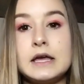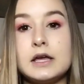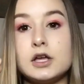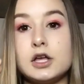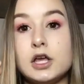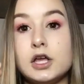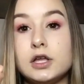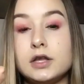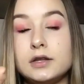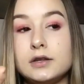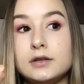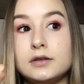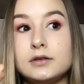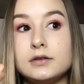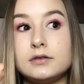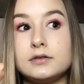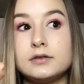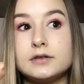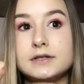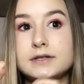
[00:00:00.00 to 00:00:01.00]

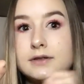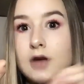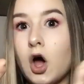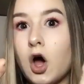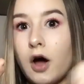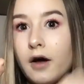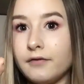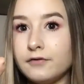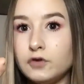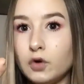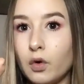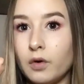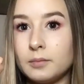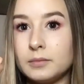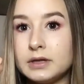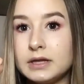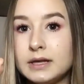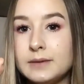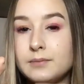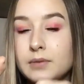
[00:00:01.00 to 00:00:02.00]
It's off
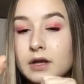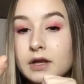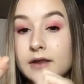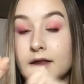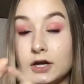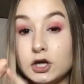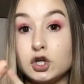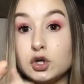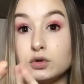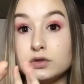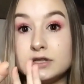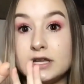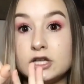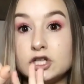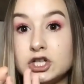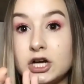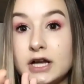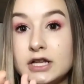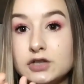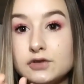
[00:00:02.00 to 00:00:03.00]
normally, but then it
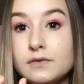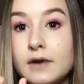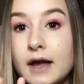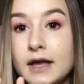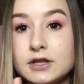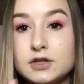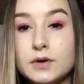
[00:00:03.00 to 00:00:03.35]
shines red.